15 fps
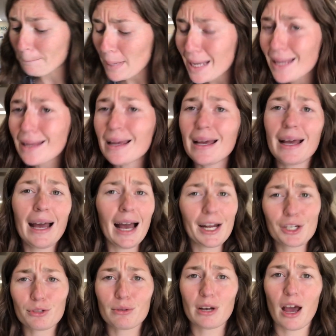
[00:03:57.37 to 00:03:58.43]
But I
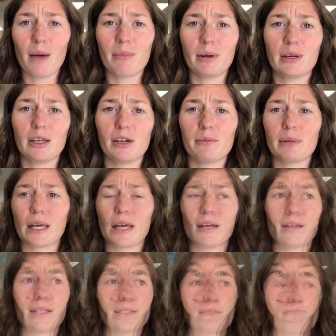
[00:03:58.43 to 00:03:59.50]
just want to hop on here
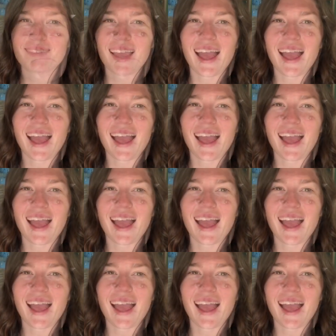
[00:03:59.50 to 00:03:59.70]
because